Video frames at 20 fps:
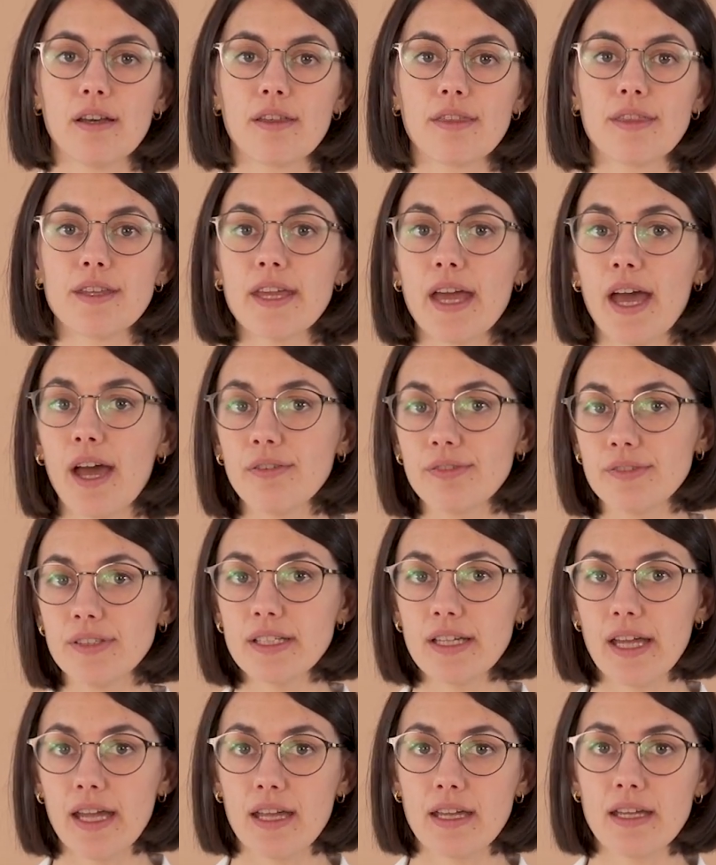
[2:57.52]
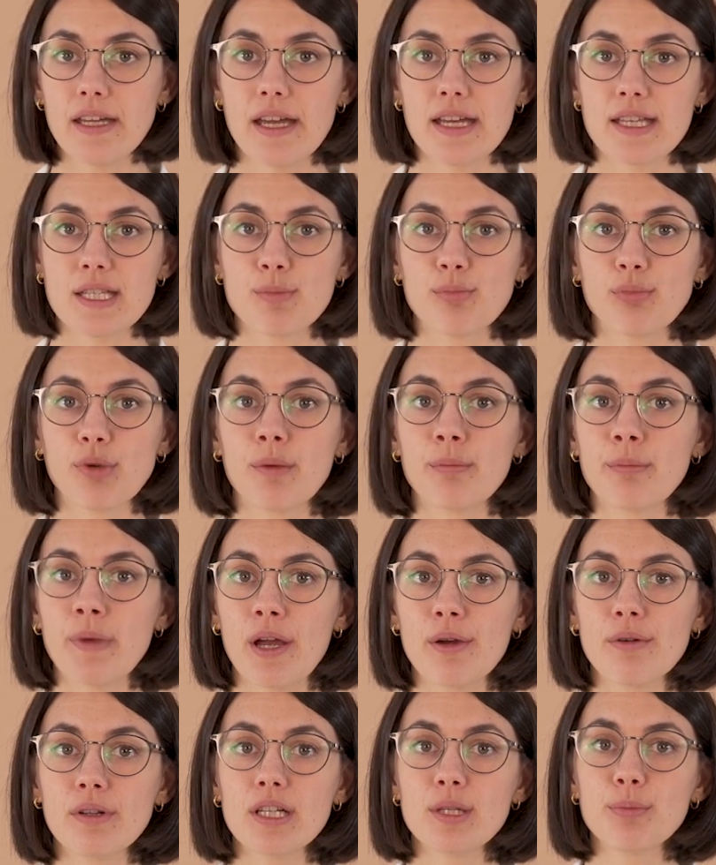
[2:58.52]
The FDA has
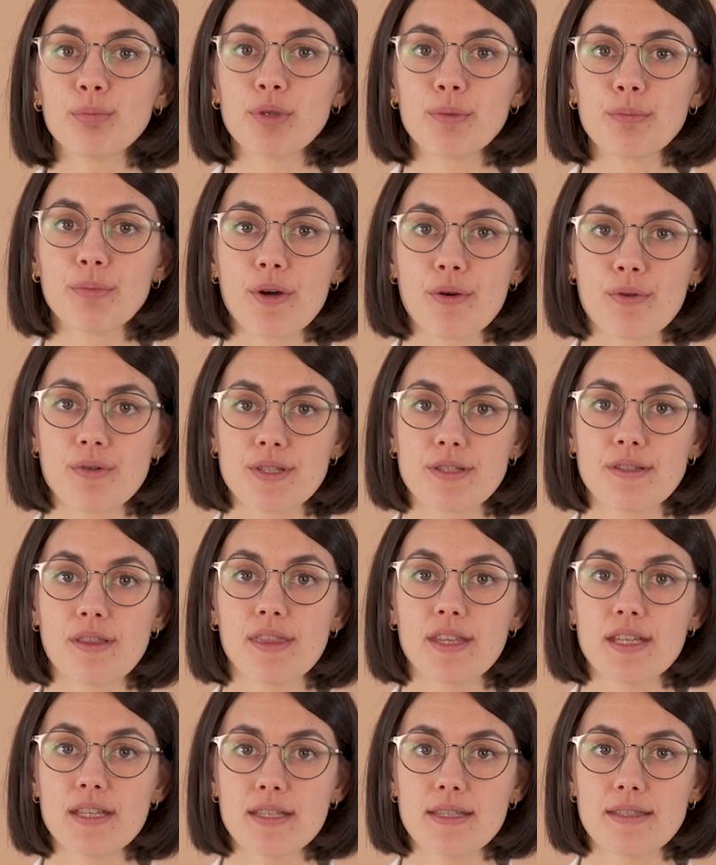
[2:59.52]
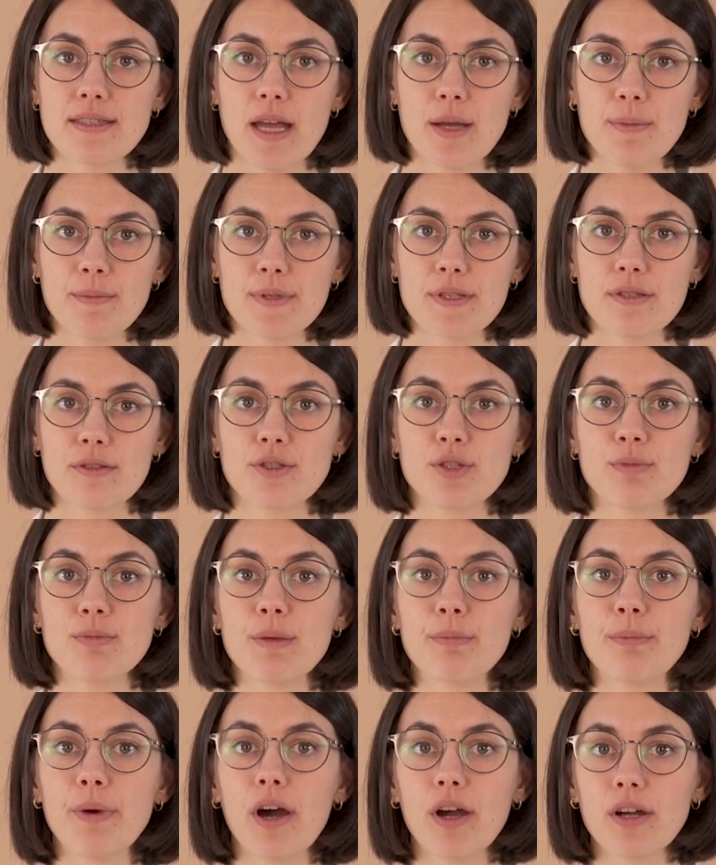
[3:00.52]
primarily proposed these steps to be
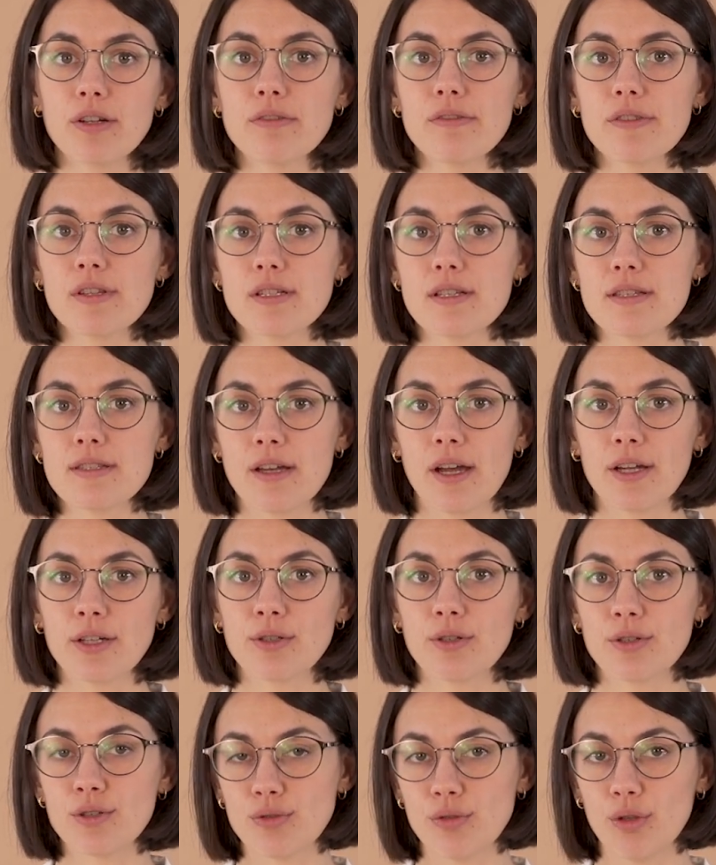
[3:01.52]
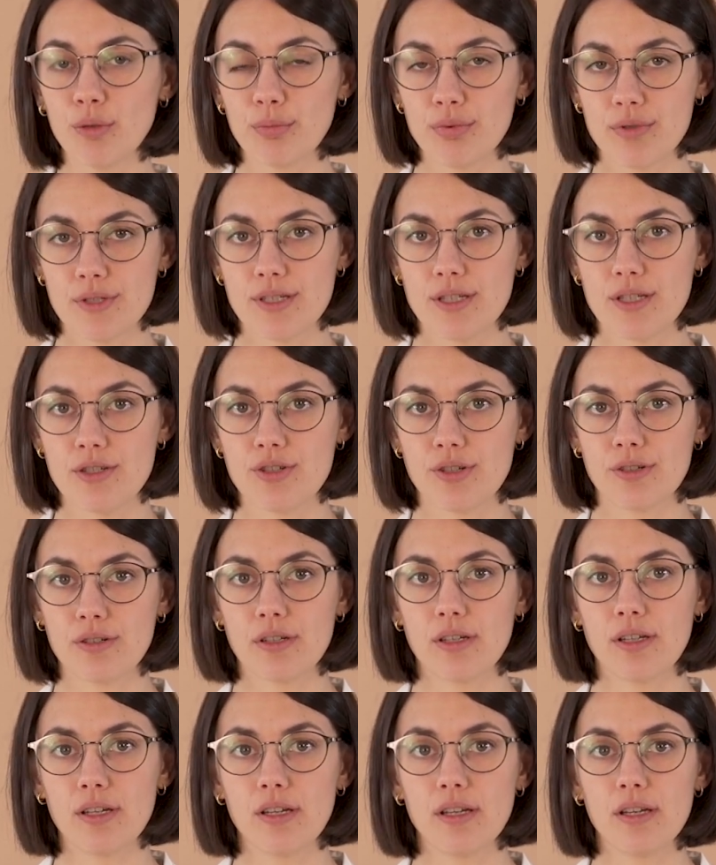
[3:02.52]
part of the design control procedure.
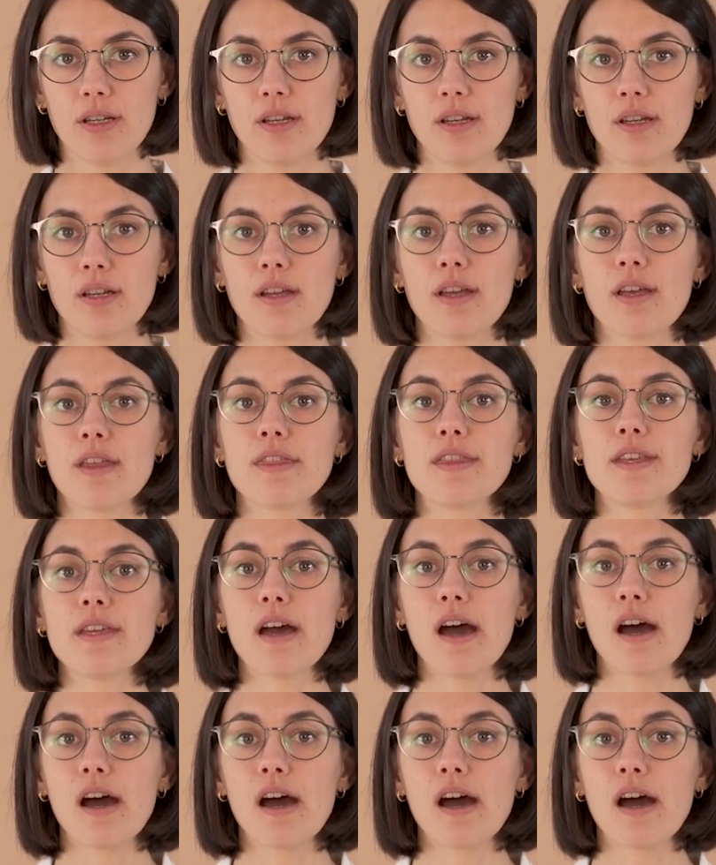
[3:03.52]
The